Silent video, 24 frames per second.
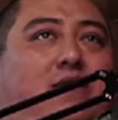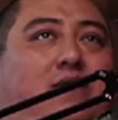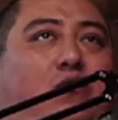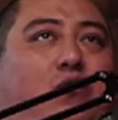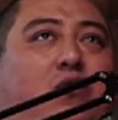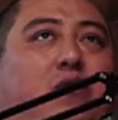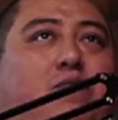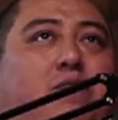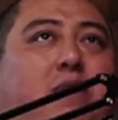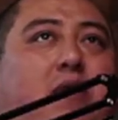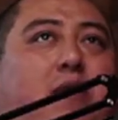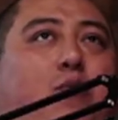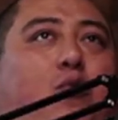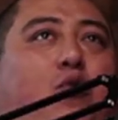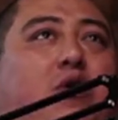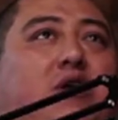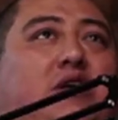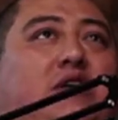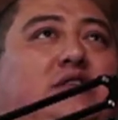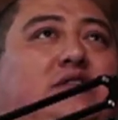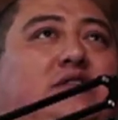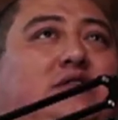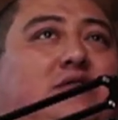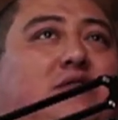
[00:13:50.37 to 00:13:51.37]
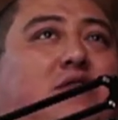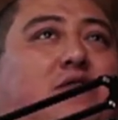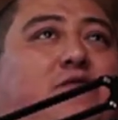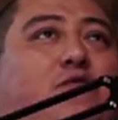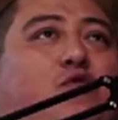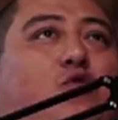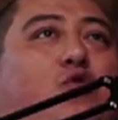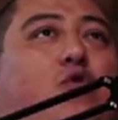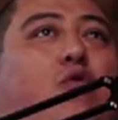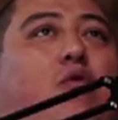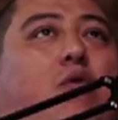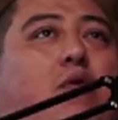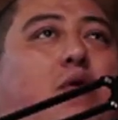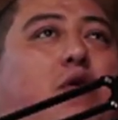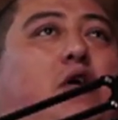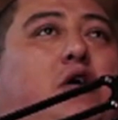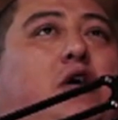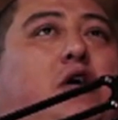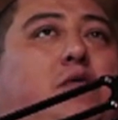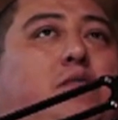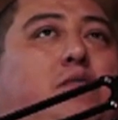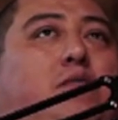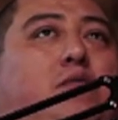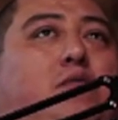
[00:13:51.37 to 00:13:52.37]
what memories of you growing
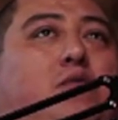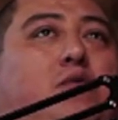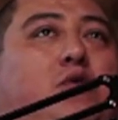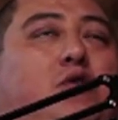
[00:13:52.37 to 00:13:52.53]
up